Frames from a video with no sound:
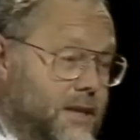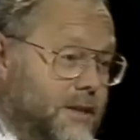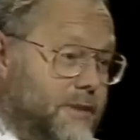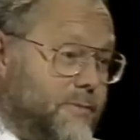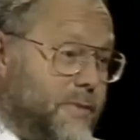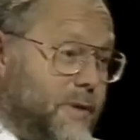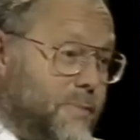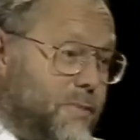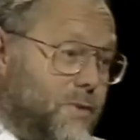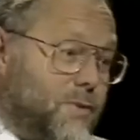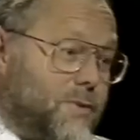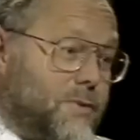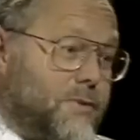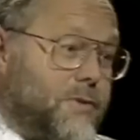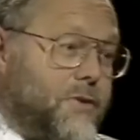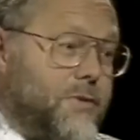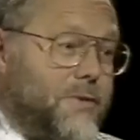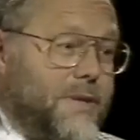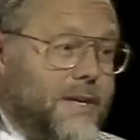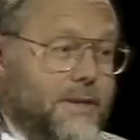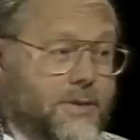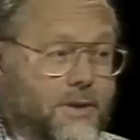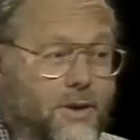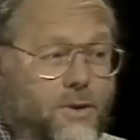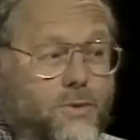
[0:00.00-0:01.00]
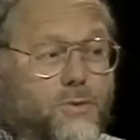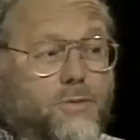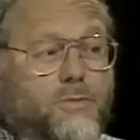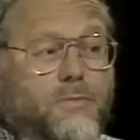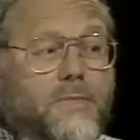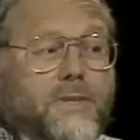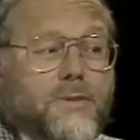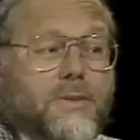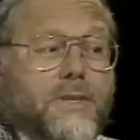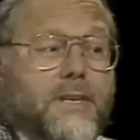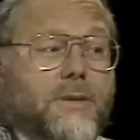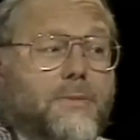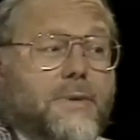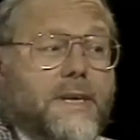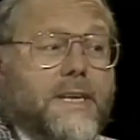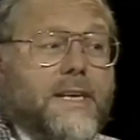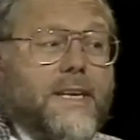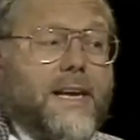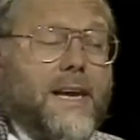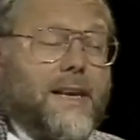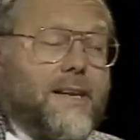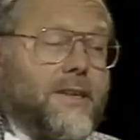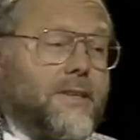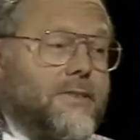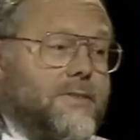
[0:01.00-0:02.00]
to be born throughout the whole Milky Way
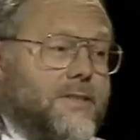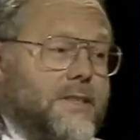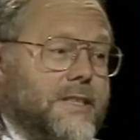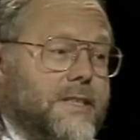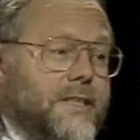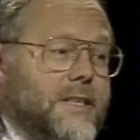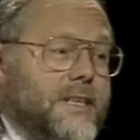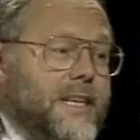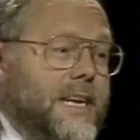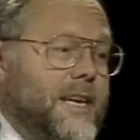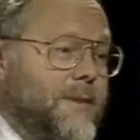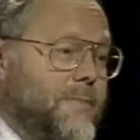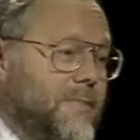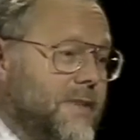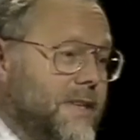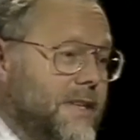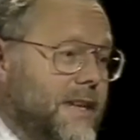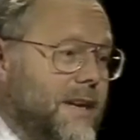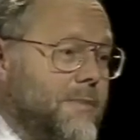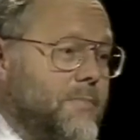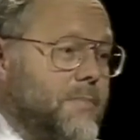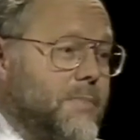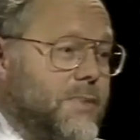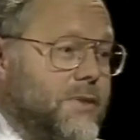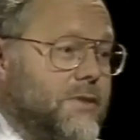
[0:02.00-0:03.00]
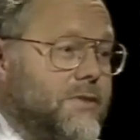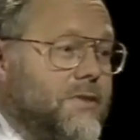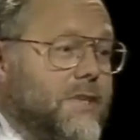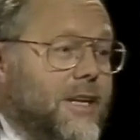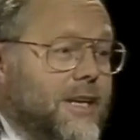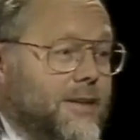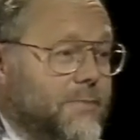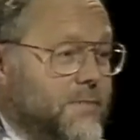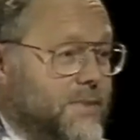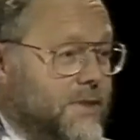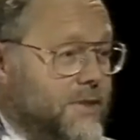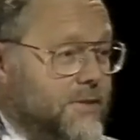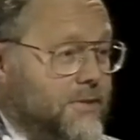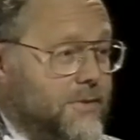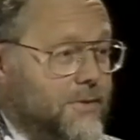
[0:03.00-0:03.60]
galaxy to keep the numbers up to